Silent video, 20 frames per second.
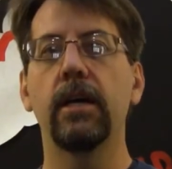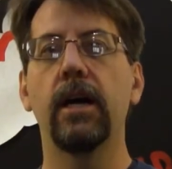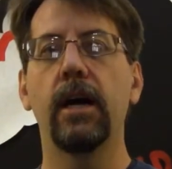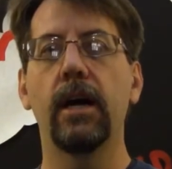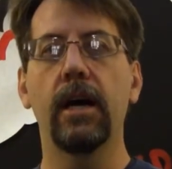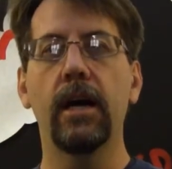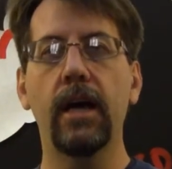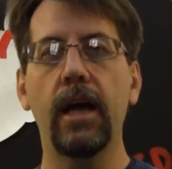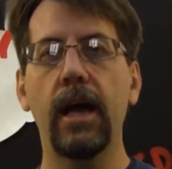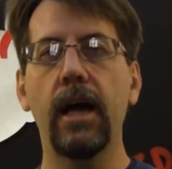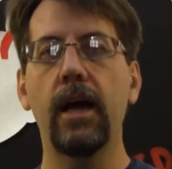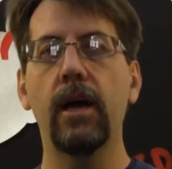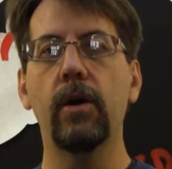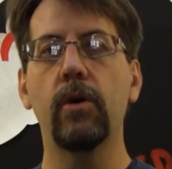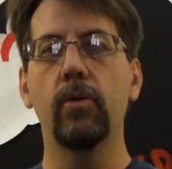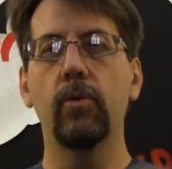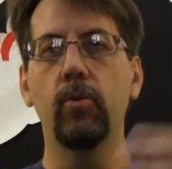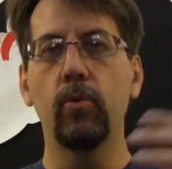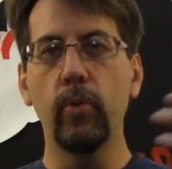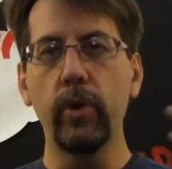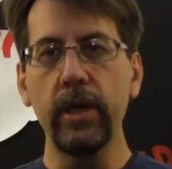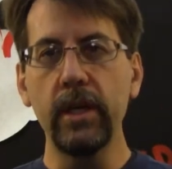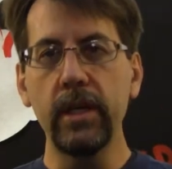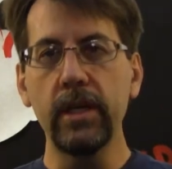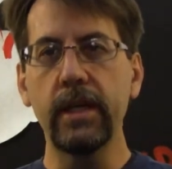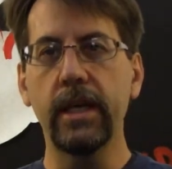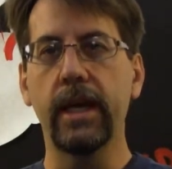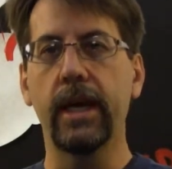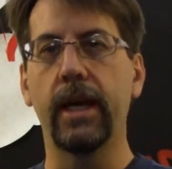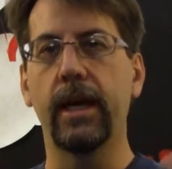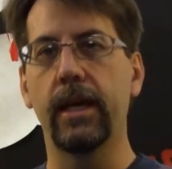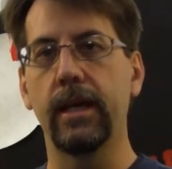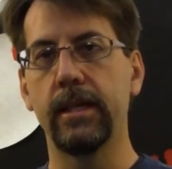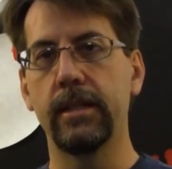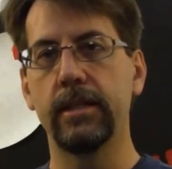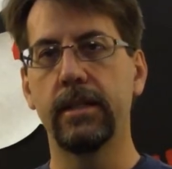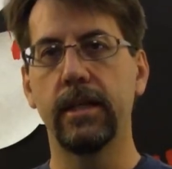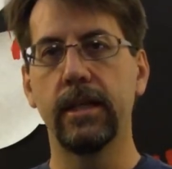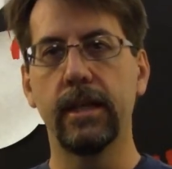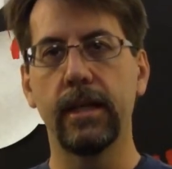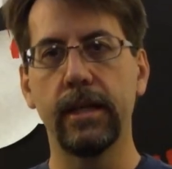how we can